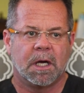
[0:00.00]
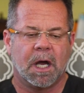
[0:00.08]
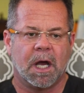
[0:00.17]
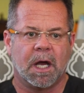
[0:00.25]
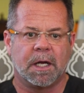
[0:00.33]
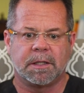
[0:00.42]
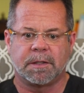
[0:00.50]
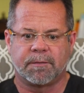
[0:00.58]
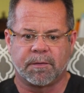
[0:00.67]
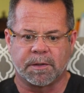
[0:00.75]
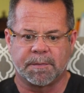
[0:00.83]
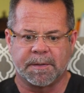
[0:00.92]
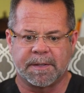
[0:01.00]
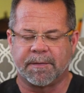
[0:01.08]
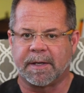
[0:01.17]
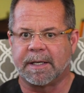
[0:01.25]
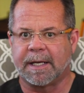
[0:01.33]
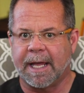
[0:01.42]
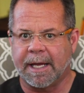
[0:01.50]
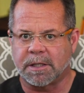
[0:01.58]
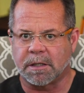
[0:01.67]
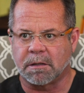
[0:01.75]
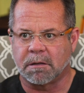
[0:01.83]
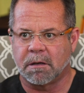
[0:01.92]
for a specific
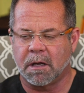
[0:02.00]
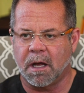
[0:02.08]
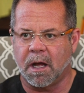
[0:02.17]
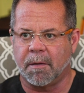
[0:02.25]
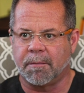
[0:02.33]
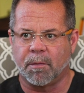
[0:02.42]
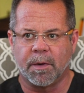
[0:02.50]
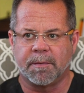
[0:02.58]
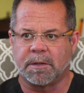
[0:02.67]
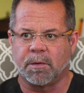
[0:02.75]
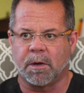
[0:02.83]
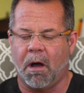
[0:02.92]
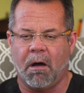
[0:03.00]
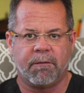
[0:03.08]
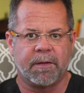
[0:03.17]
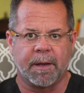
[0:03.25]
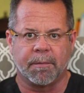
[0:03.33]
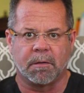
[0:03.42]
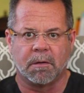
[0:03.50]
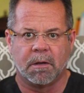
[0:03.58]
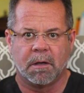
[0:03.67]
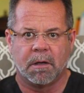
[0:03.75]
indication. But we've been doing off-label